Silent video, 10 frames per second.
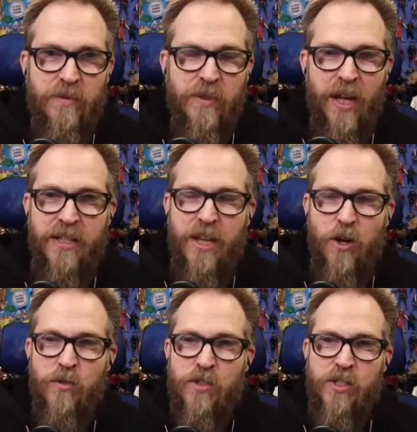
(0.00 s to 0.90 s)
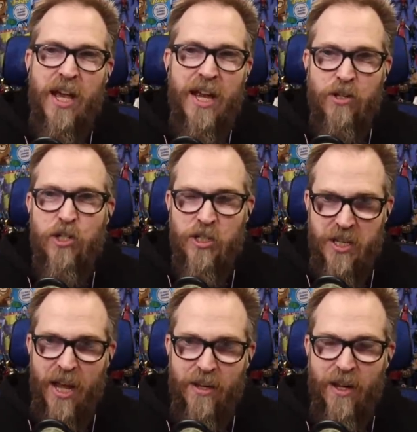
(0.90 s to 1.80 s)
Like they don't say she's
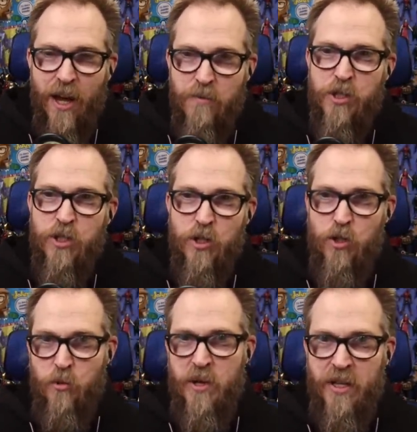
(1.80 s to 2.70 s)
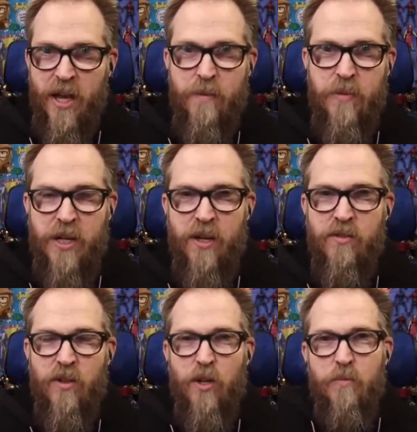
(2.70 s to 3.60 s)
dead. I'm just assuming that
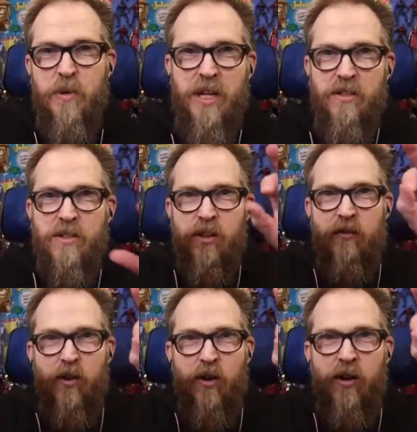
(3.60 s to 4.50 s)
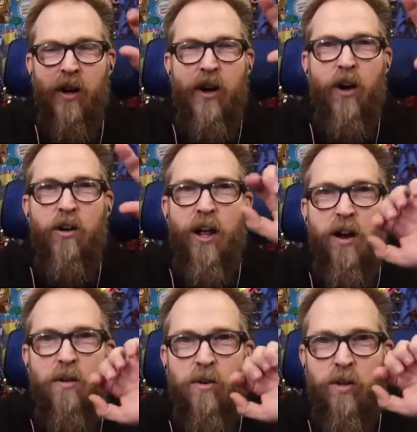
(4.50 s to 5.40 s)
because little pieces of her are
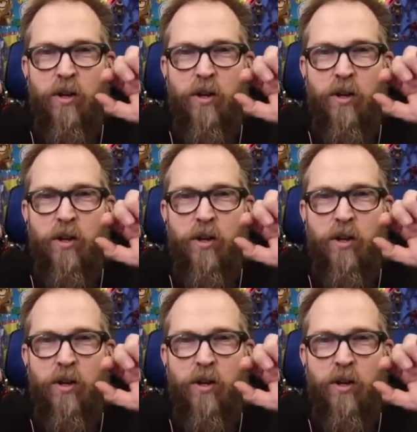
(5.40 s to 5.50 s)
now